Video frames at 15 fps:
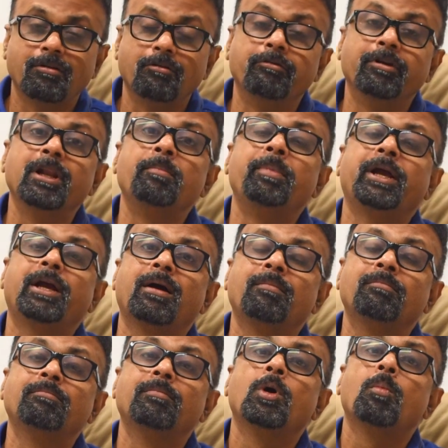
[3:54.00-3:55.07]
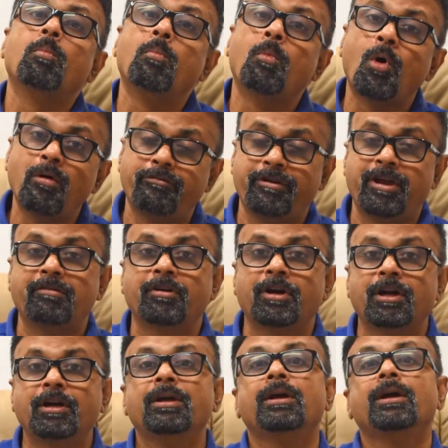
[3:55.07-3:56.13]
will become more
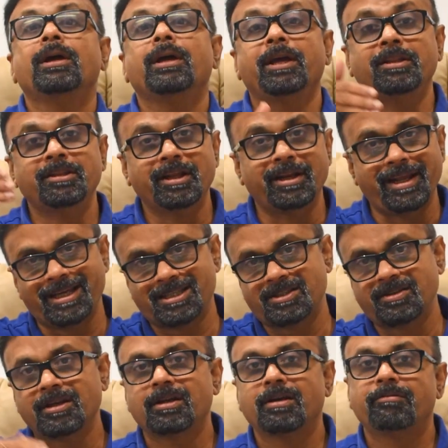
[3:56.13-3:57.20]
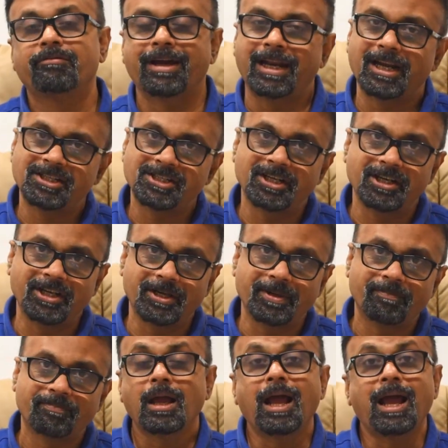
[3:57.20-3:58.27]
favored in the next financial year.
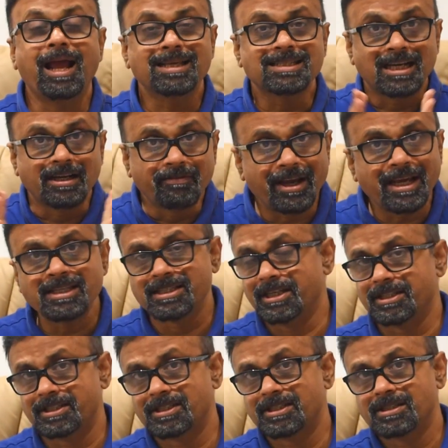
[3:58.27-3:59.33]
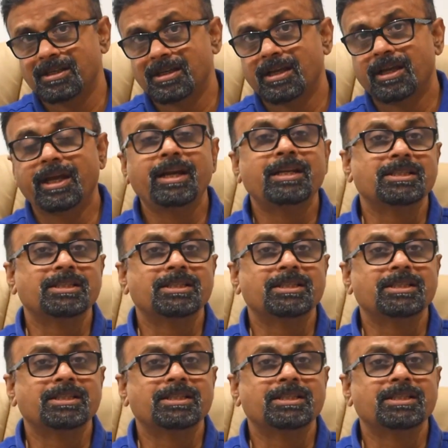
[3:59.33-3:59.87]
As advisors, it